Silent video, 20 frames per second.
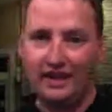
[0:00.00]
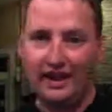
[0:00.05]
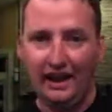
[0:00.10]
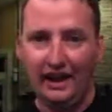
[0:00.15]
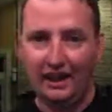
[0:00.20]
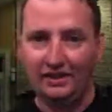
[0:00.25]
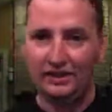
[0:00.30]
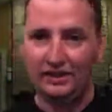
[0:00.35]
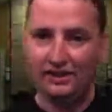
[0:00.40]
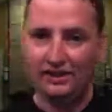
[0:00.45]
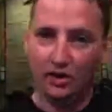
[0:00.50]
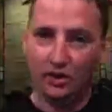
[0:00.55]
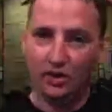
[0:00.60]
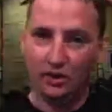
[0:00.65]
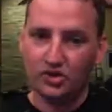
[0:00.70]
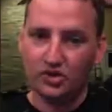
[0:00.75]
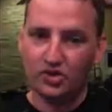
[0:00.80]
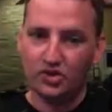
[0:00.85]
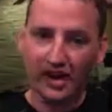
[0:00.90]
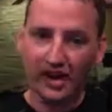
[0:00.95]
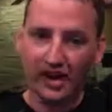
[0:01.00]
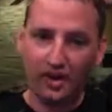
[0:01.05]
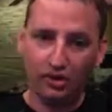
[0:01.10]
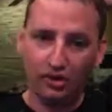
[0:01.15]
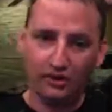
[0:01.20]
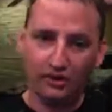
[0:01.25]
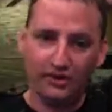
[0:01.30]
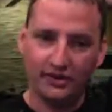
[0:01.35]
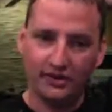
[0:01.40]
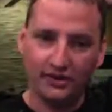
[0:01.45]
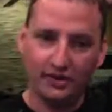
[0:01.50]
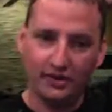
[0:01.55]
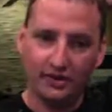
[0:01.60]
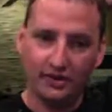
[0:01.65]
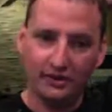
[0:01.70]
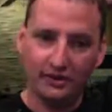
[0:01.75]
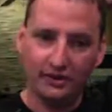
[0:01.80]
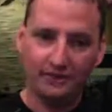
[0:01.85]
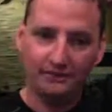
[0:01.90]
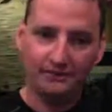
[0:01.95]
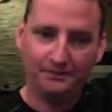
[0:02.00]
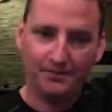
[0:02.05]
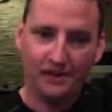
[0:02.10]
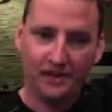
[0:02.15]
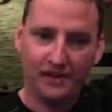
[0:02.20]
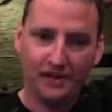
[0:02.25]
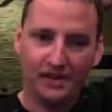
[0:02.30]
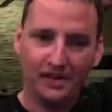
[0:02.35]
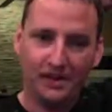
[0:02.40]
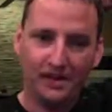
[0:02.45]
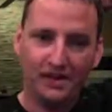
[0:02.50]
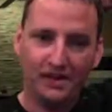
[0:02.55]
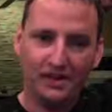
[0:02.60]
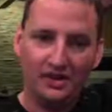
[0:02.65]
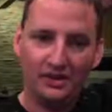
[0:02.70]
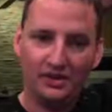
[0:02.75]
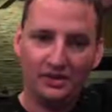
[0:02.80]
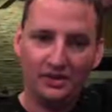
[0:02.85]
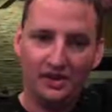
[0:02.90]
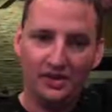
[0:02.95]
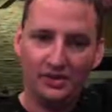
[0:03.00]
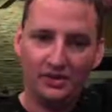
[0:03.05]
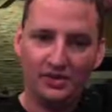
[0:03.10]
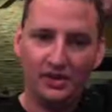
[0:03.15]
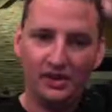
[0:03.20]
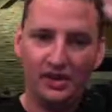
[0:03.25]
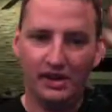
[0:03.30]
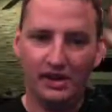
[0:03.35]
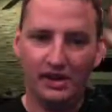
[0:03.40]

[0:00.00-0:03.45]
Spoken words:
out to the old cloud. So don't